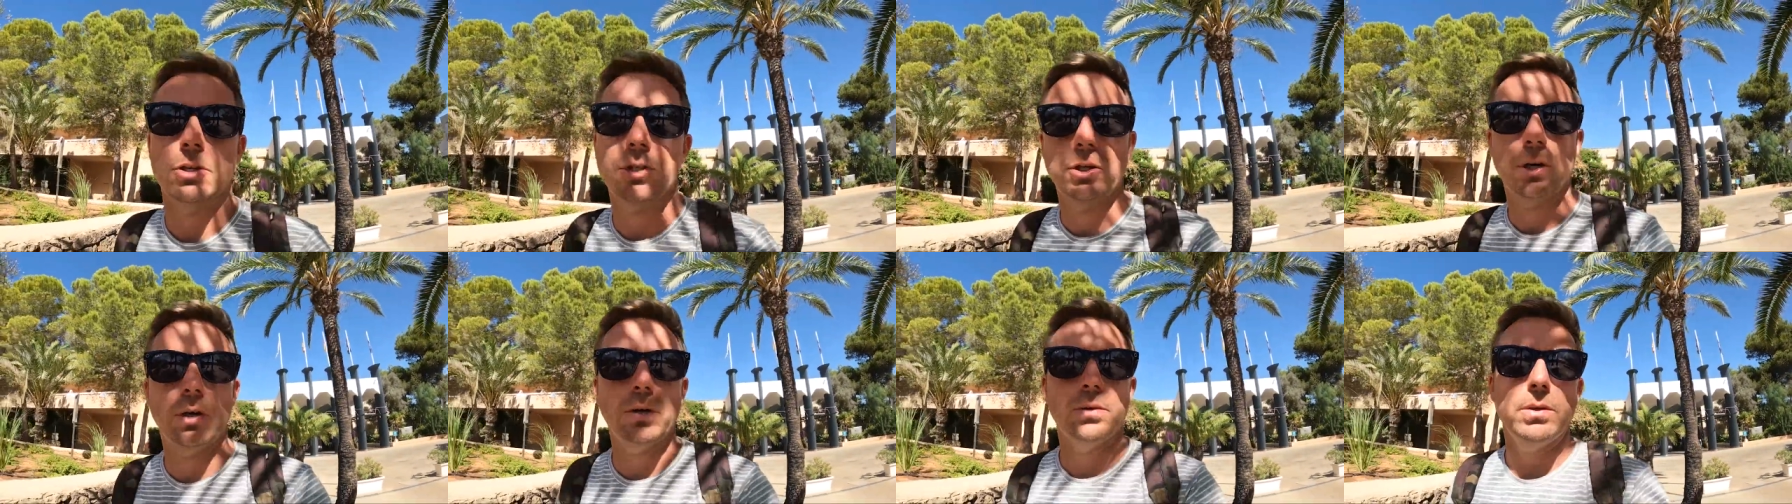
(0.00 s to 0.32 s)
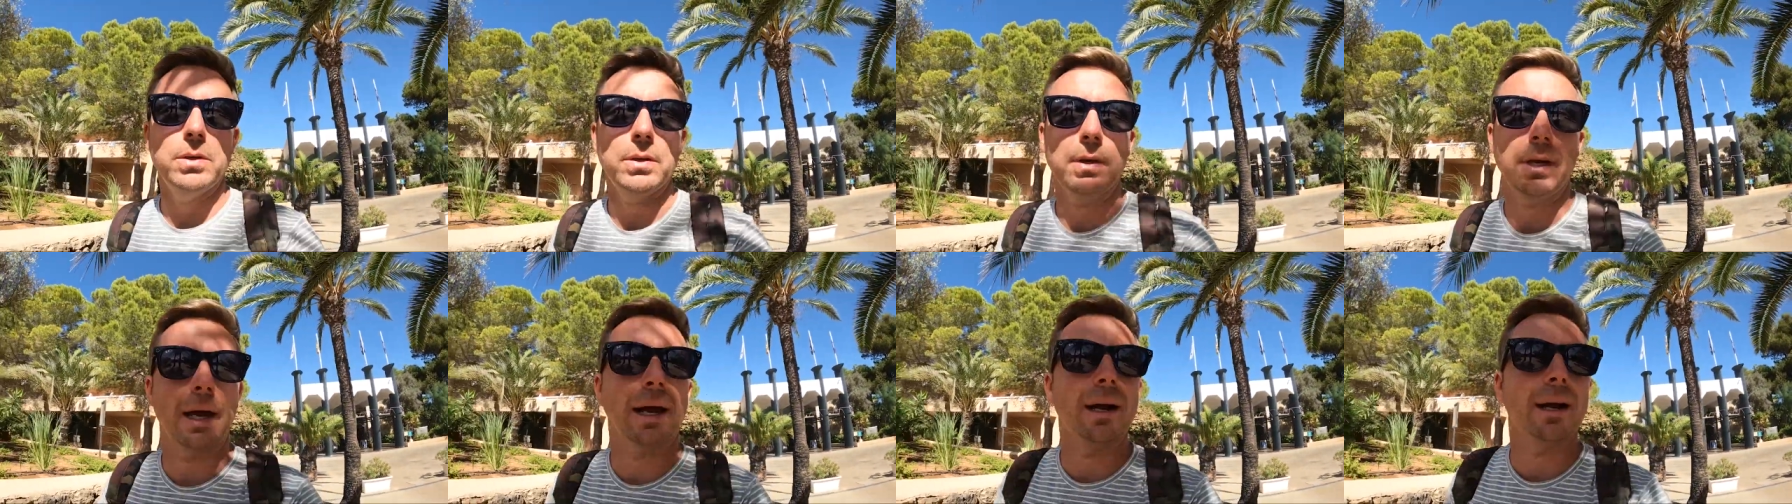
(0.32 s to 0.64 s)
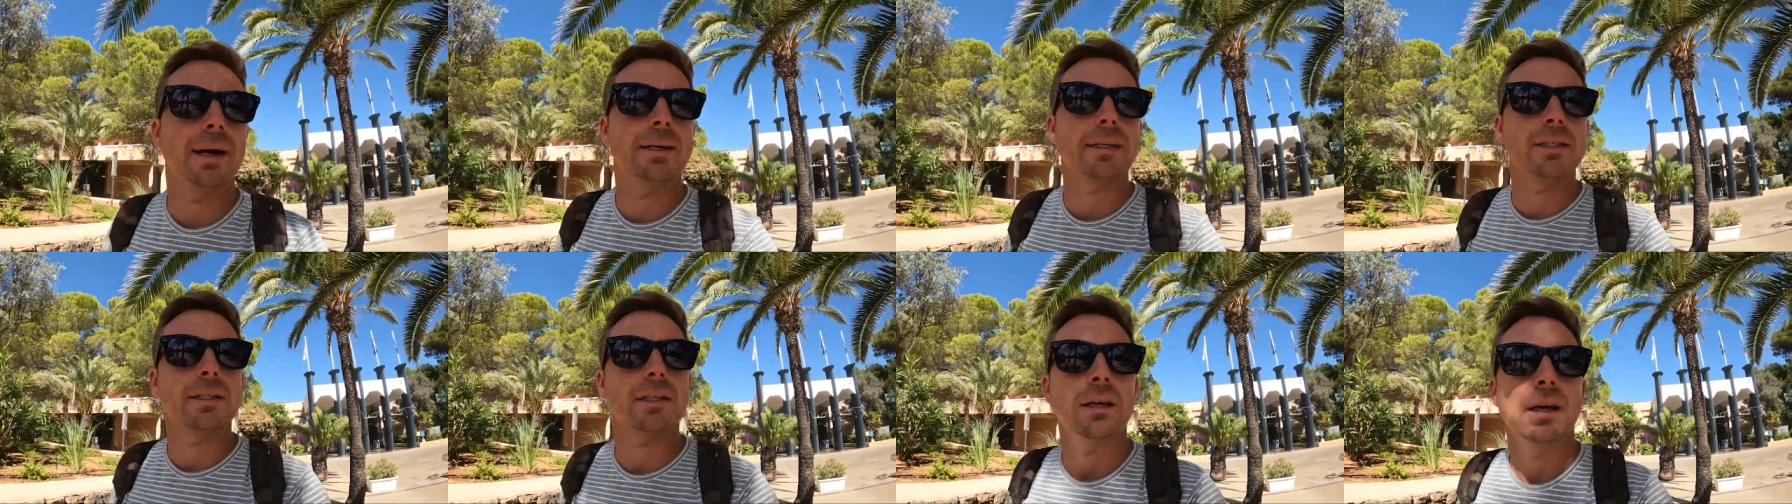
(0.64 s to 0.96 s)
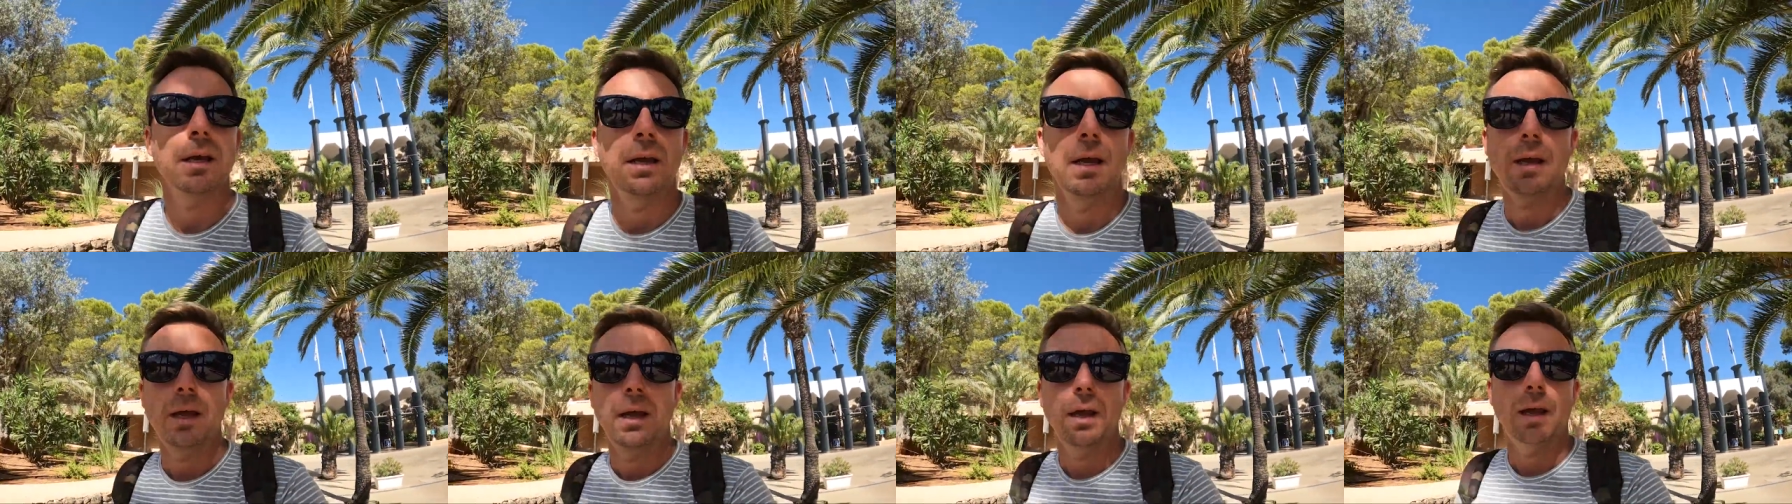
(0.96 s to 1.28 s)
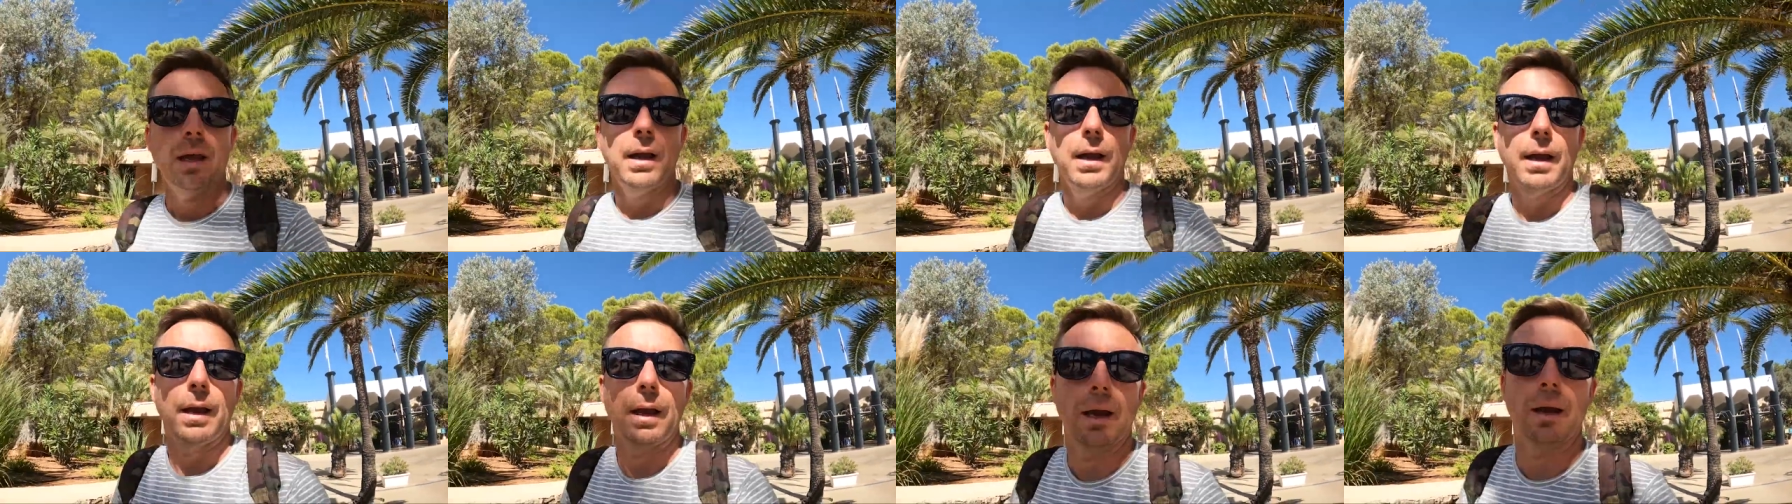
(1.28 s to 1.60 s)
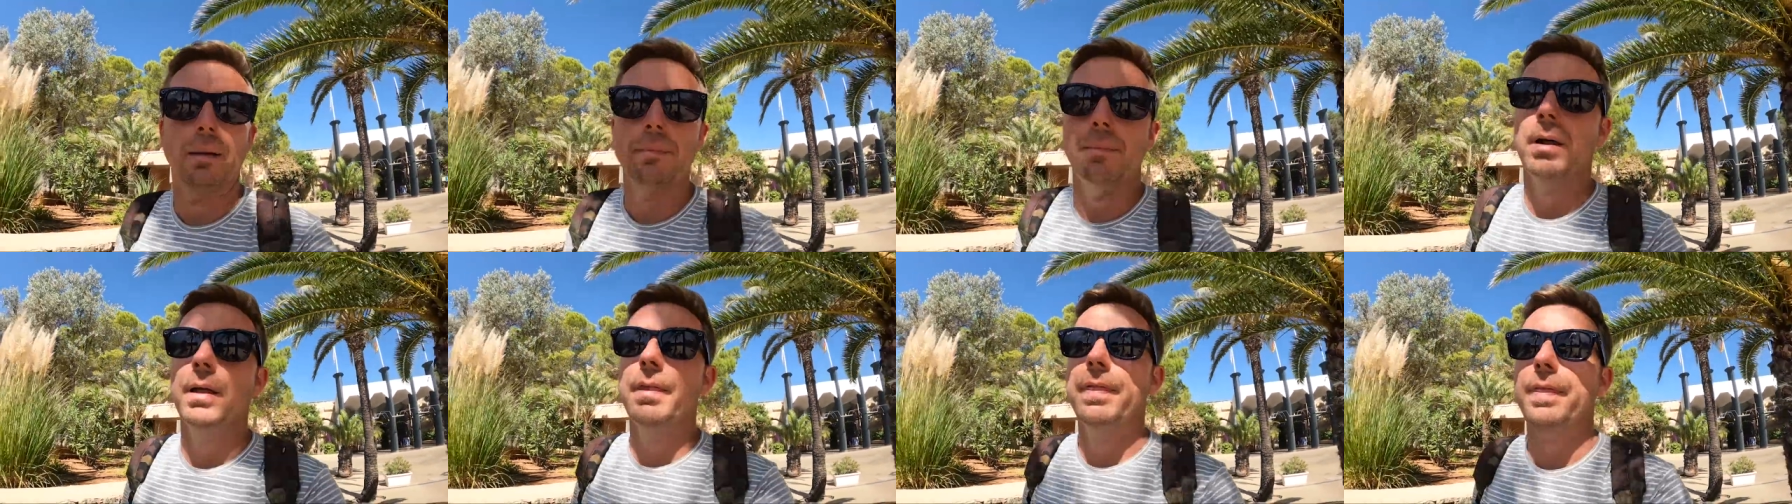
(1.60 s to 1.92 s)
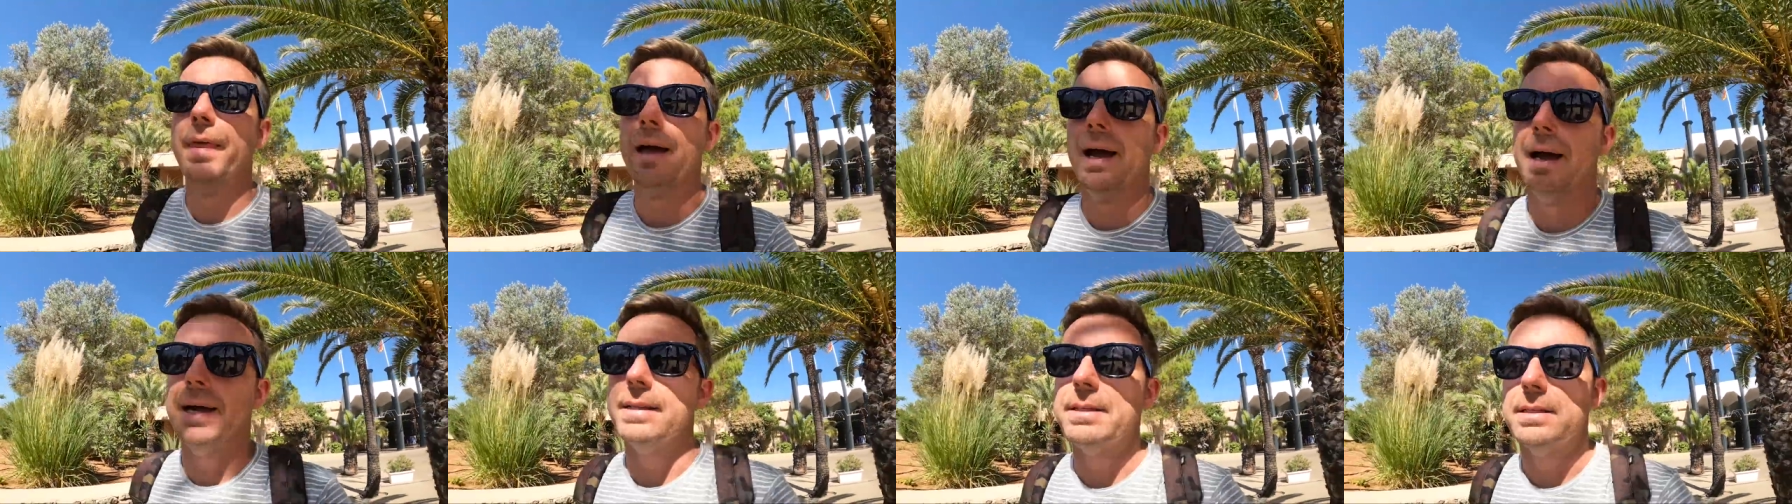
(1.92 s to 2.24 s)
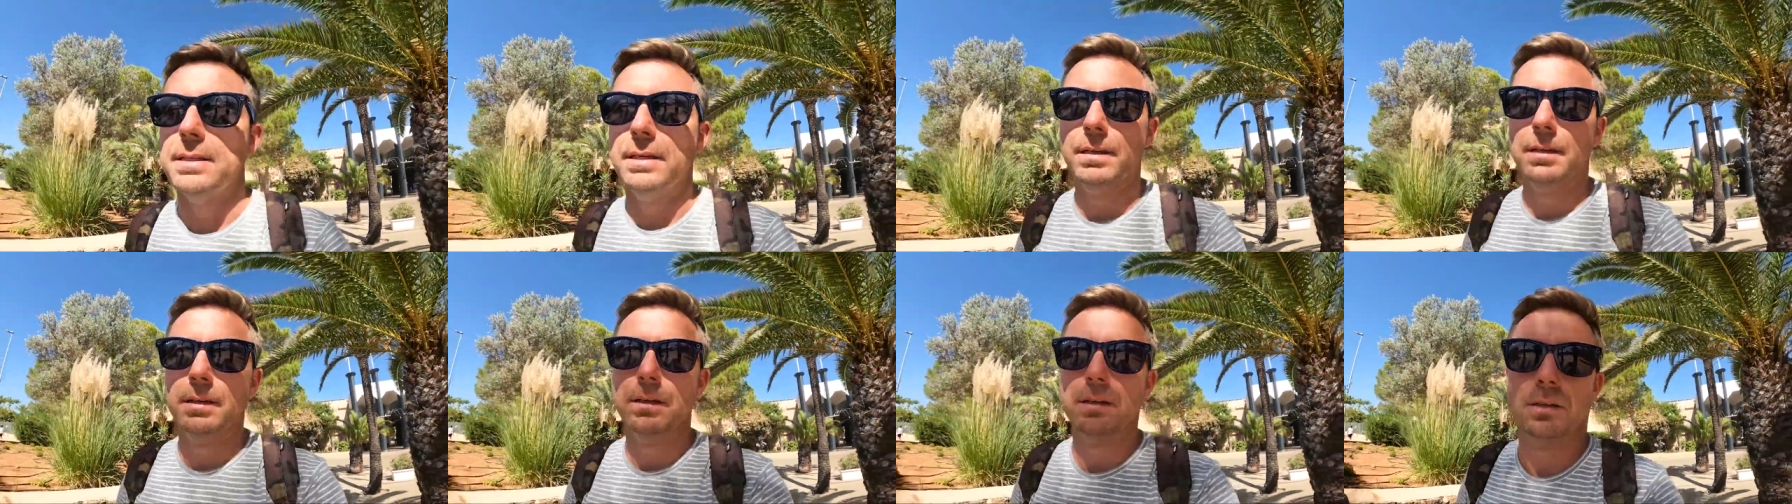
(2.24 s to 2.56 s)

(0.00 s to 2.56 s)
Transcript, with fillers: show you guys that.